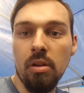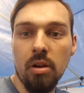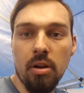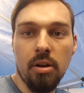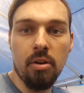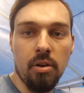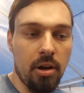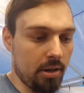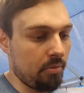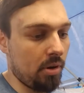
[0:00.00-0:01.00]

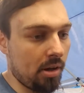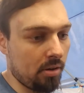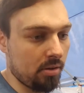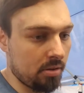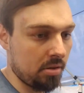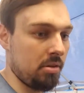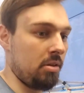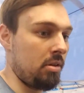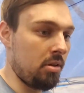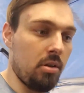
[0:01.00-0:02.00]
Alright, well.
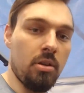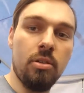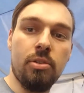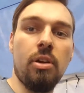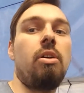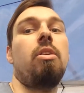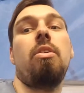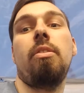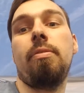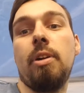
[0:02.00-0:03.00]

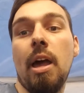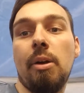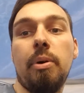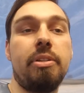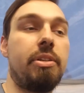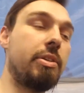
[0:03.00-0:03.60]
So the Conquest has